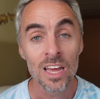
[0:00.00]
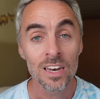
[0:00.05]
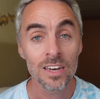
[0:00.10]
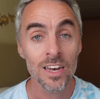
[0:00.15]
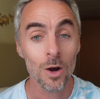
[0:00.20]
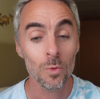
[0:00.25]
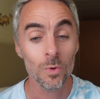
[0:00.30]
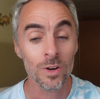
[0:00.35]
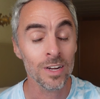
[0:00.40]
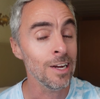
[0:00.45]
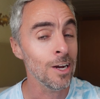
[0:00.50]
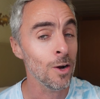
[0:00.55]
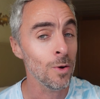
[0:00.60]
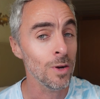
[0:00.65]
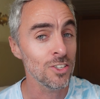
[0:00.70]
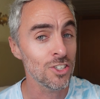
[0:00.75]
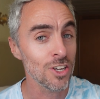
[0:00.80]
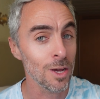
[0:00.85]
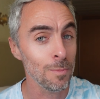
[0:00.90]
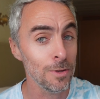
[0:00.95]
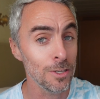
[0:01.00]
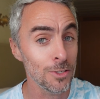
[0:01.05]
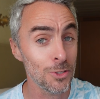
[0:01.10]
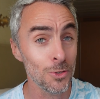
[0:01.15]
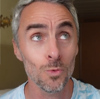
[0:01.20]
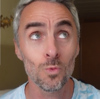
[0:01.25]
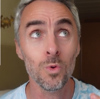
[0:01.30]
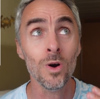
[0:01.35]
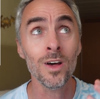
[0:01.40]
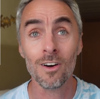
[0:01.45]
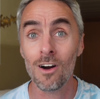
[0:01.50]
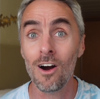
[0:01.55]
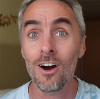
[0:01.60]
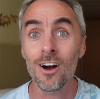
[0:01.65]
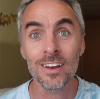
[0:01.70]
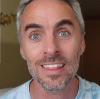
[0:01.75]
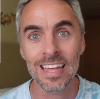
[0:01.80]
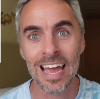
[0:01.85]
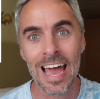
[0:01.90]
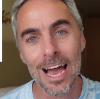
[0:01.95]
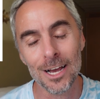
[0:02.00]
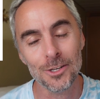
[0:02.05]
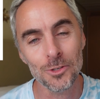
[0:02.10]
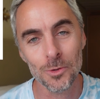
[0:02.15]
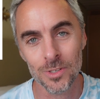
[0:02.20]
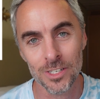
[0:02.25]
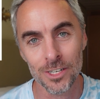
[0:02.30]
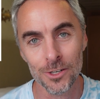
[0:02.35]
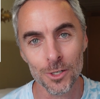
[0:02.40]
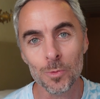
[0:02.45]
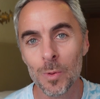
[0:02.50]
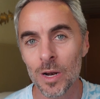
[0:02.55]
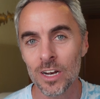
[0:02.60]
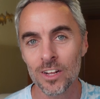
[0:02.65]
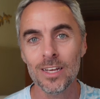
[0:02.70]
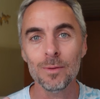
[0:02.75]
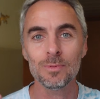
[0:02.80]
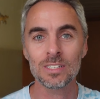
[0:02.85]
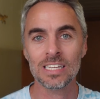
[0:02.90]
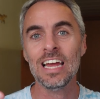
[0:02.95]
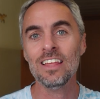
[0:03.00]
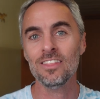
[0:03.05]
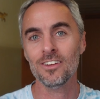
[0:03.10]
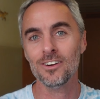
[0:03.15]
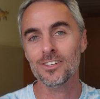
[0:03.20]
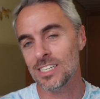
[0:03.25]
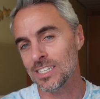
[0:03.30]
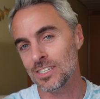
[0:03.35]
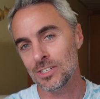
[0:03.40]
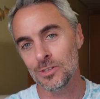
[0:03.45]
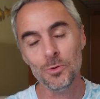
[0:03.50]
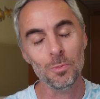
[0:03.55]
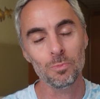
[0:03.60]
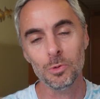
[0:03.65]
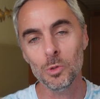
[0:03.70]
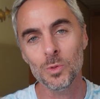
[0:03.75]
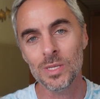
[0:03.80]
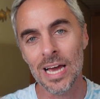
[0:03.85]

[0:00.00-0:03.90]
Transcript: Now we're going to go and jump into what are the actual tiers, Brandon. You keep saying there's this new Blue